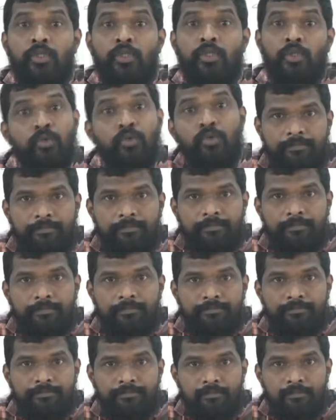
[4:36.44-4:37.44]
use
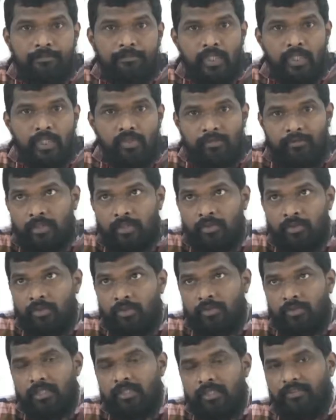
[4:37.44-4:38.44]
means
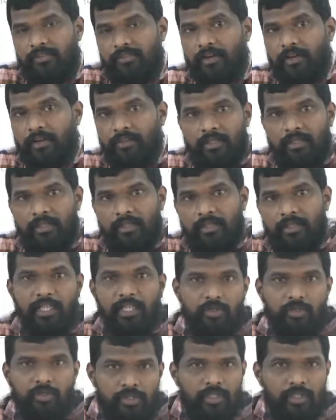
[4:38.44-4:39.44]
we are
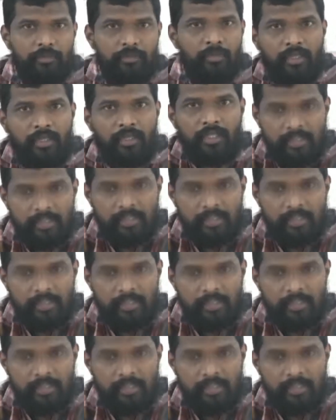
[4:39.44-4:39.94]
daily using book, isn't